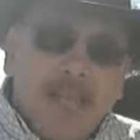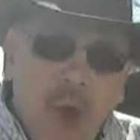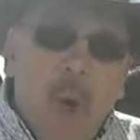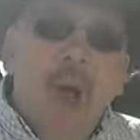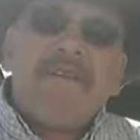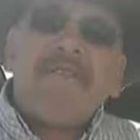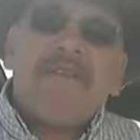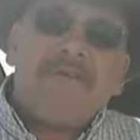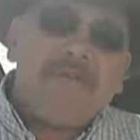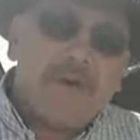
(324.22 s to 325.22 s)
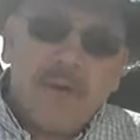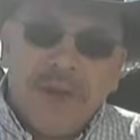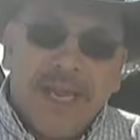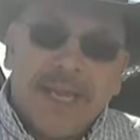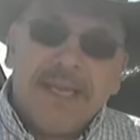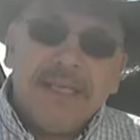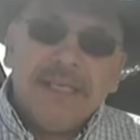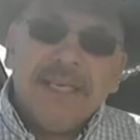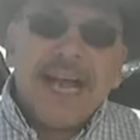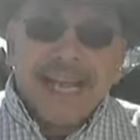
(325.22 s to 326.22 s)
Go off of it for a week.
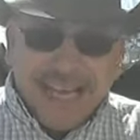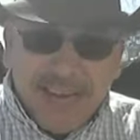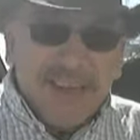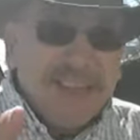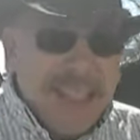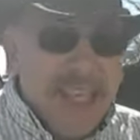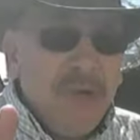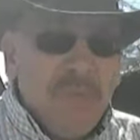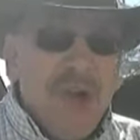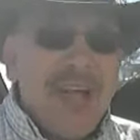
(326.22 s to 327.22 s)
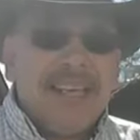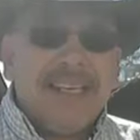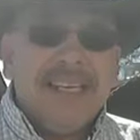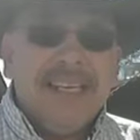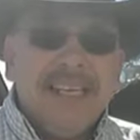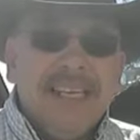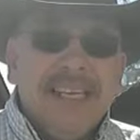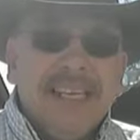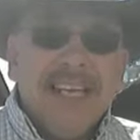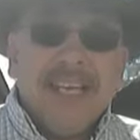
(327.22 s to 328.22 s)
I guarantee you what
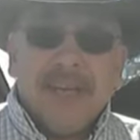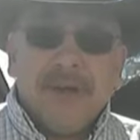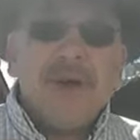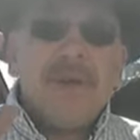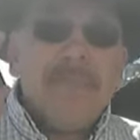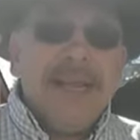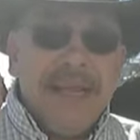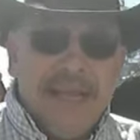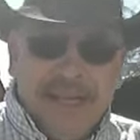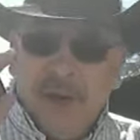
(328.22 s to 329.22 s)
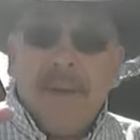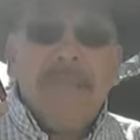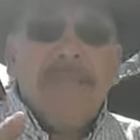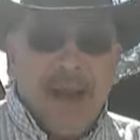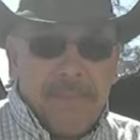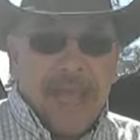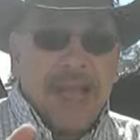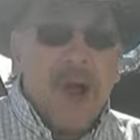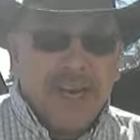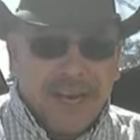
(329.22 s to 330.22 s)
you're going to be you'll be right back
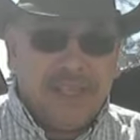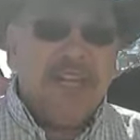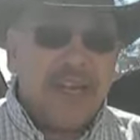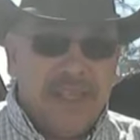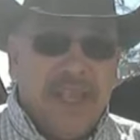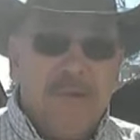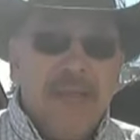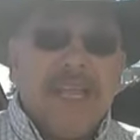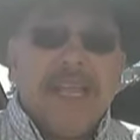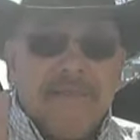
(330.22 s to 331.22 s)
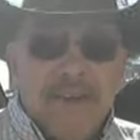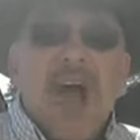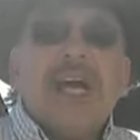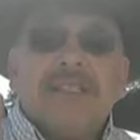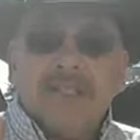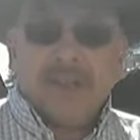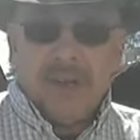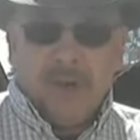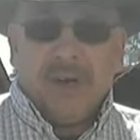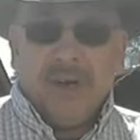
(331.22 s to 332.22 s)
on it at the end of that week if not
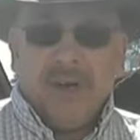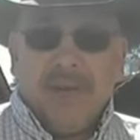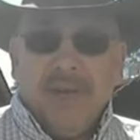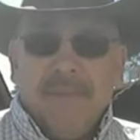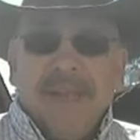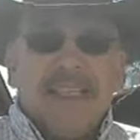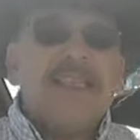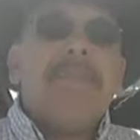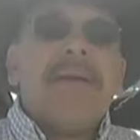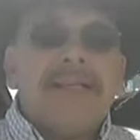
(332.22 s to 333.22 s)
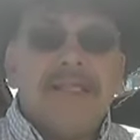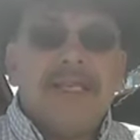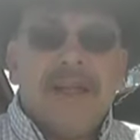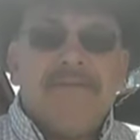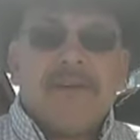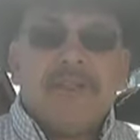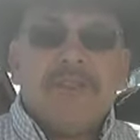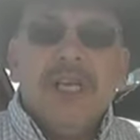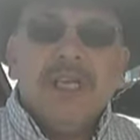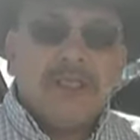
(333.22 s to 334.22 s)
sooner because it makes a difference
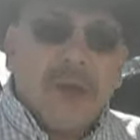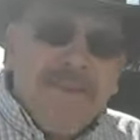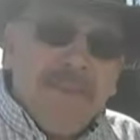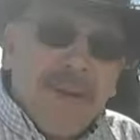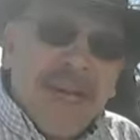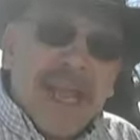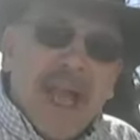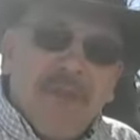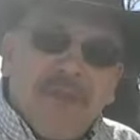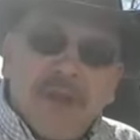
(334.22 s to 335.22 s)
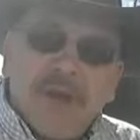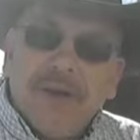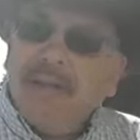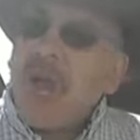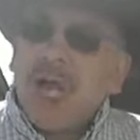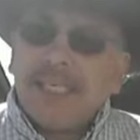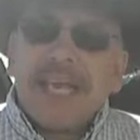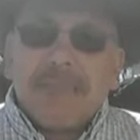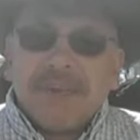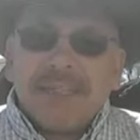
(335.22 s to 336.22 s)
so everybody out there
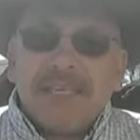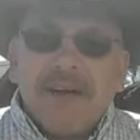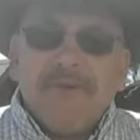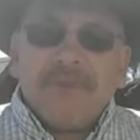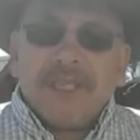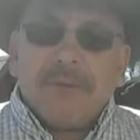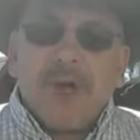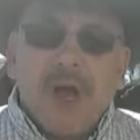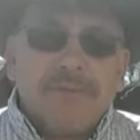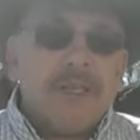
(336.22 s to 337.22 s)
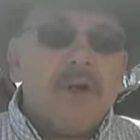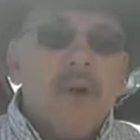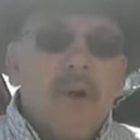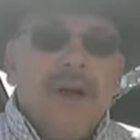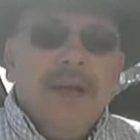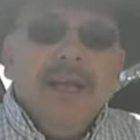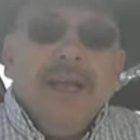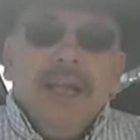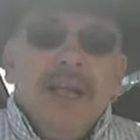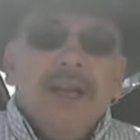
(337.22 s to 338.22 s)
contact myself jim compton or
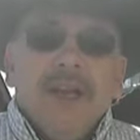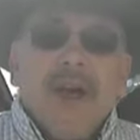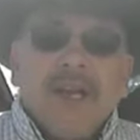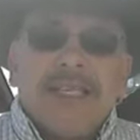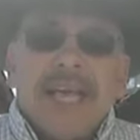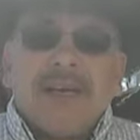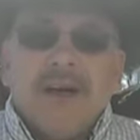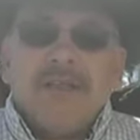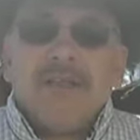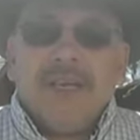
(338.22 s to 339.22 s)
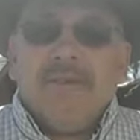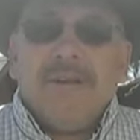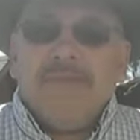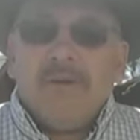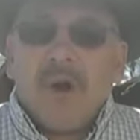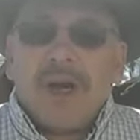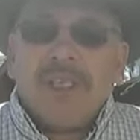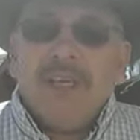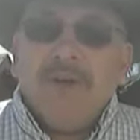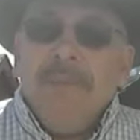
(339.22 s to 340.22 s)
you could contact dalton sylvie if you wanted
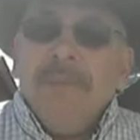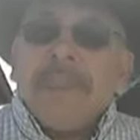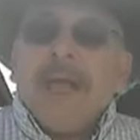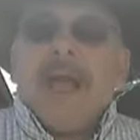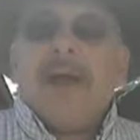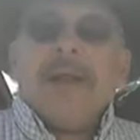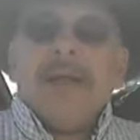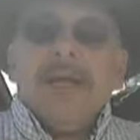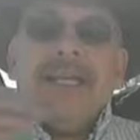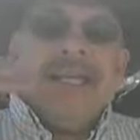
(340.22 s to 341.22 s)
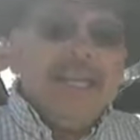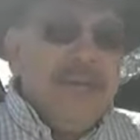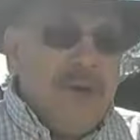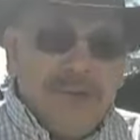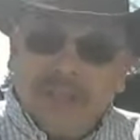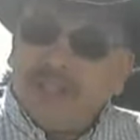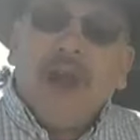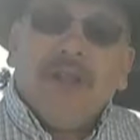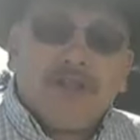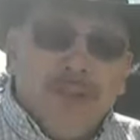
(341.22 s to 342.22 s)
to and you know
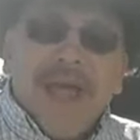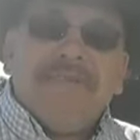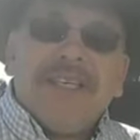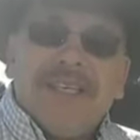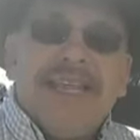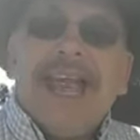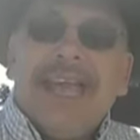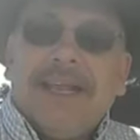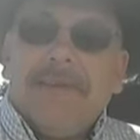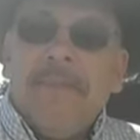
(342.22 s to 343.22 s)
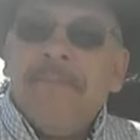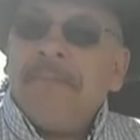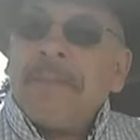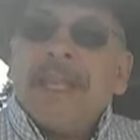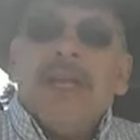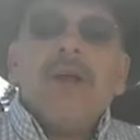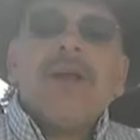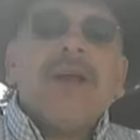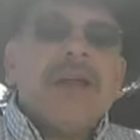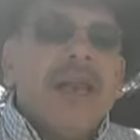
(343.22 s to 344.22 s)
start thriving today you're
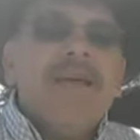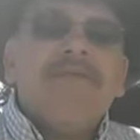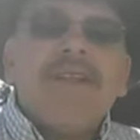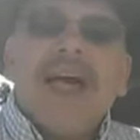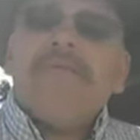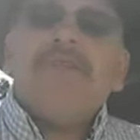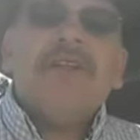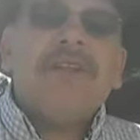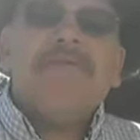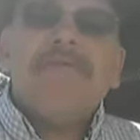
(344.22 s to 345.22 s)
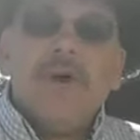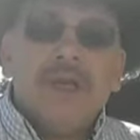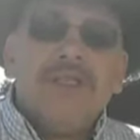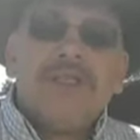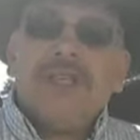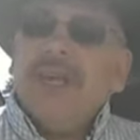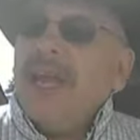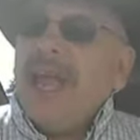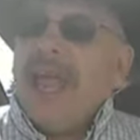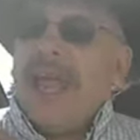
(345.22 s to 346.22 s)
going to live life to the fullest
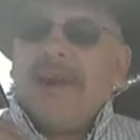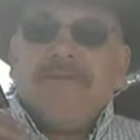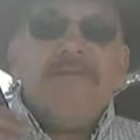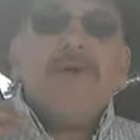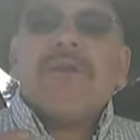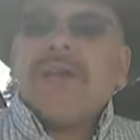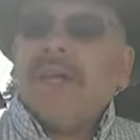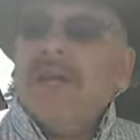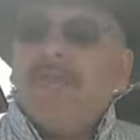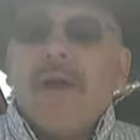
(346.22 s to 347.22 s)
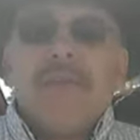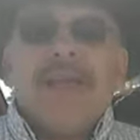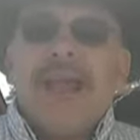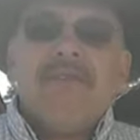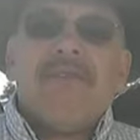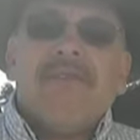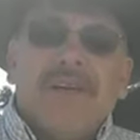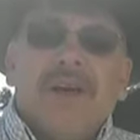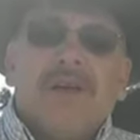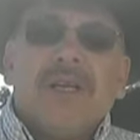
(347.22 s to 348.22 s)
and fuller than you probably ever
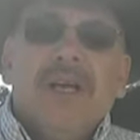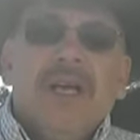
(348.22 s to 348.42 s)
felt